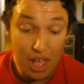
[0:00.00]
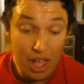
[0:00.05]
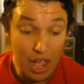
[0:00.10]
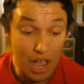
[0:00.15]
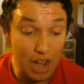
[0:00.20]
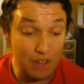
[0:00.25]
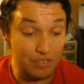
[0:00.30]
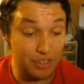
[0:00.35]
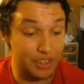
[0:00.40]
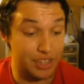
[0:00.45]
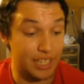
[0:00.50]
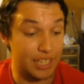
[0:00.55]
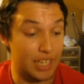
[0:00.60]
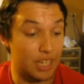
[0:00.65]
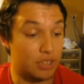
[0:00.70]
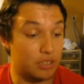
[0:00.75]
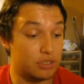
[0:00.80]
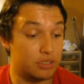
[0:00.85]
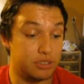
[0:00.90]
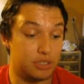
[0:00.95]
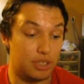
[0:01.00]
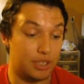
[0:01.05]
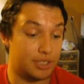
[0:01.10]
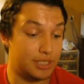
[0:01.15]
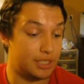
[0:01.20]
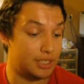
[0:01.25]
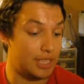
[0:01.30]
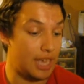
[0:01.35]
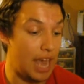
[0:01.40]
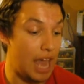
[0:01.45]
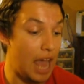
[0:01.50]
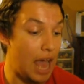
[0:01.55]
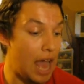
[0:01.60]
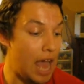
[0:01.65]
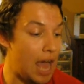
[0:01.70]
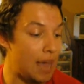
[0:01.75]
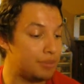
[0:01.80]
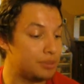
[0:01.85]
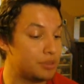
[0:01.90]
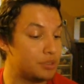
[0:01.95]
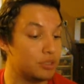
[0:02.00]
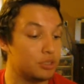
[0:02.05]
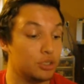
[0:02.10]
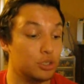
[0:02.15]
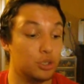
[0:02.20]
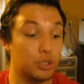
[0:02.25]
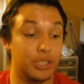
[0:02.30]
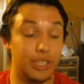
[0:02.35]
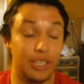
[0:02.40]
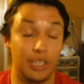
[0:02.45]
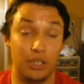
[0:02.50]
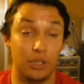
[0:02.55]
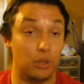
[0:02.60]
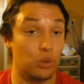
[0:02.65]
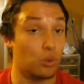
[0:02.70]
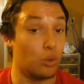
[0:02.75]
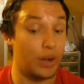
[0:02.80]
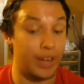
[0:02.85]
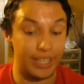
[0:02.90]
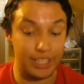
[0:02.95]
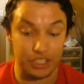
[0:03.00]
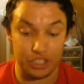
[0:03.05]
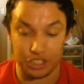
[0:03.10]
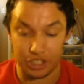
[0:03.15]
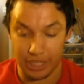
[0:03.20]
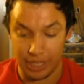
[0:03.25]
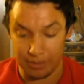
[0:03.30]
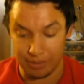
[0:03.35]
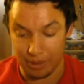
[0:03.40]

everything else looks absolutely in great shape.